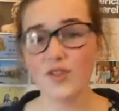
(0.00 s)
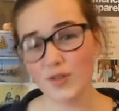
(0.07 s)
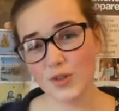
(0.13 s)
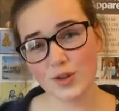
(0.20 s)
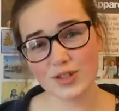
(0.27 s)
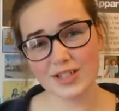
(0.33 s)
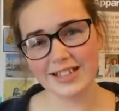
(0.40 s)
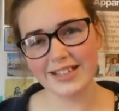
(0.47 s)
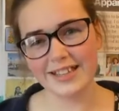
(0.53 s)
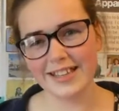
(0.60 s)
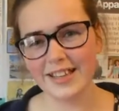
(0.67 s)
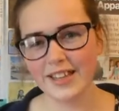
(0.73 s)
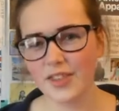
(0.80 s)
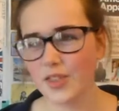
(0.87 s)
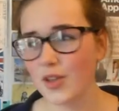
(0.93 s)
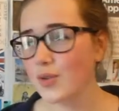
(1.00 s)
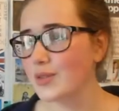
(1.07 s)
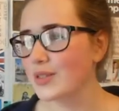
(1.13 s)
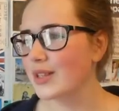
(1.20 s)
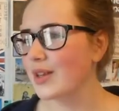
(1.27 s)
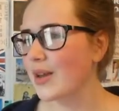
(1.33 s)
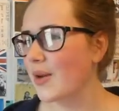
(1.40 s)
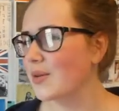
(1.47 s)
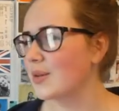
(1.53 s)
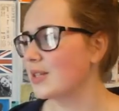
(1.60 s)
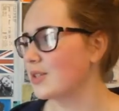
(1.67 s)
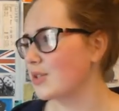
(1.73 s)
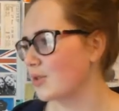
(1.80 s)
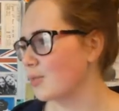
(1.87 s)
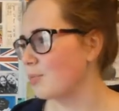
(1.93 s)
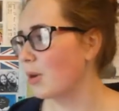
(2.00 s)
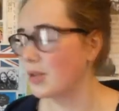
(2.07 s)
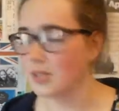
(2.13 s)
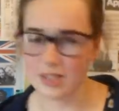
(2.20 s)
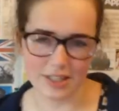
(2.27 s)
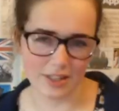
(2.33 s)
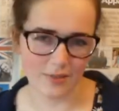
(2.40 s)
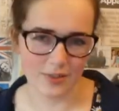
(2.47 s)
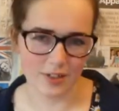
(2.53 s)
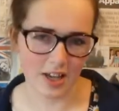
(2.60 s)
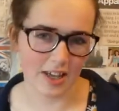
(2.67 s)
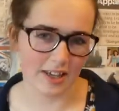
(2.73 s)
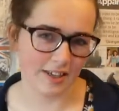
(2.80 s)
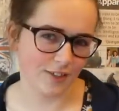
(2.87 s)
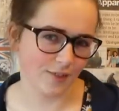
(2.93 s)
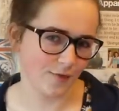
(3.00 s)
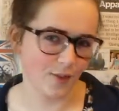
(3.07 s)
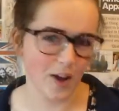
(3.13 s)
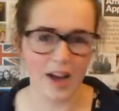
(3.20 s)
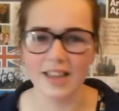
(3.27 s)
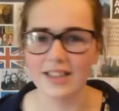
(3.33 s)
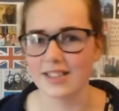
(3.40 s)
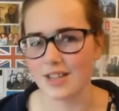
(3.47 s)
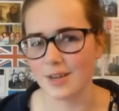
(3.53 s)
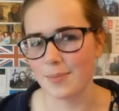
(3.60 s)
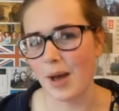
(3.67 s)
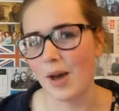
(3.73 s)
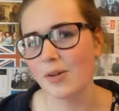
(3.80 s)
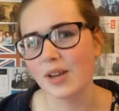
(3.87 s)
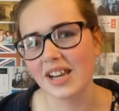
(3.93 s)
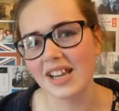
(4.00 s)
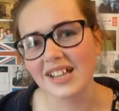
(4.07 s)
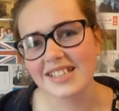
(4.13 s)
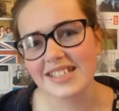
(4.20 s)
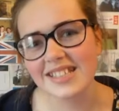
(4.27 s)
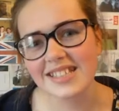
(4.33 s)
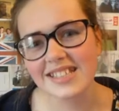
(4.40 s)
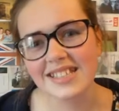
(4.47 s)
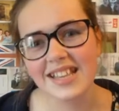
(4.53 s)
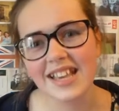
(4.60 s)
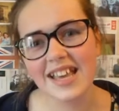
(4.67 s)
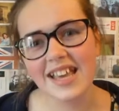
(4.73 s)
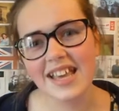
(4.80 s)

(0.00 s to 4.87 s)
Unfortunately, those are the only two positives I could find about glasses.